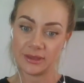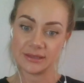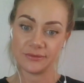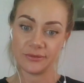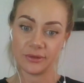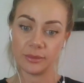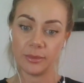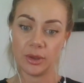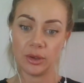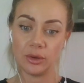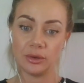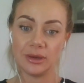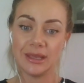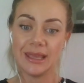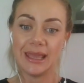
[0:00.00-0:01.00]
this full
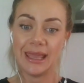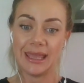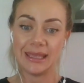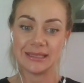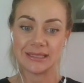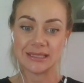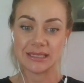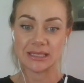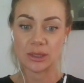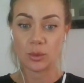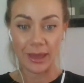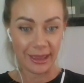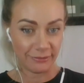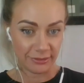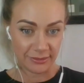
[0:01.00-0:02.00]
moon, is
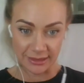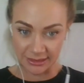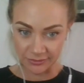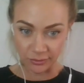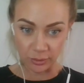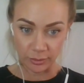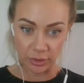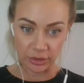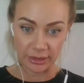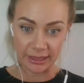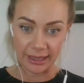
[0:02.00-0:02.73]
squaring this full moon.